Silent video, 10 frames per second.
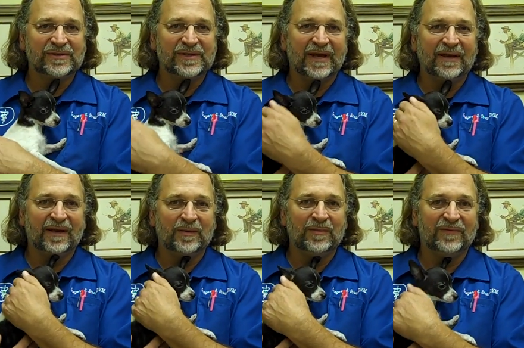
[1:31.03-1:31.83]
set
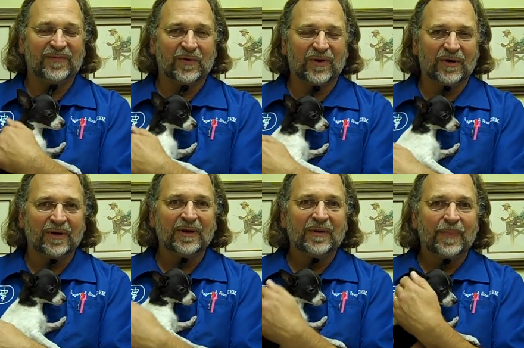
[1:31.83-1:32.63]
in
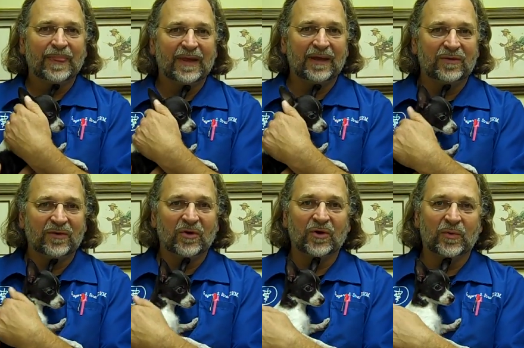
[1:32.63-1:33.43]
before they
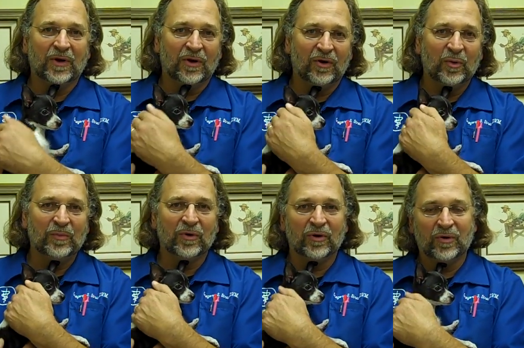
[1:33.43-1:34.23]
either go to a
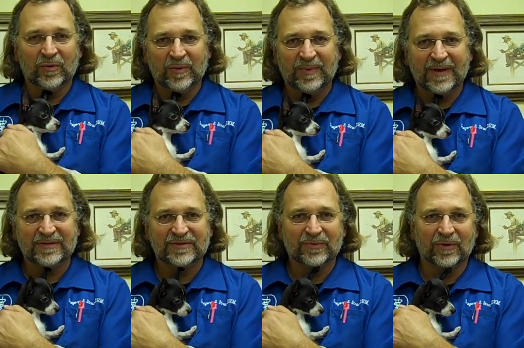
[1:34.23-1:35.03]
home or go to a
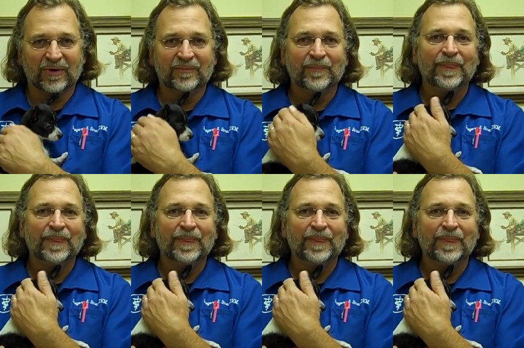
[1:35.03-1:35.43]
pet store,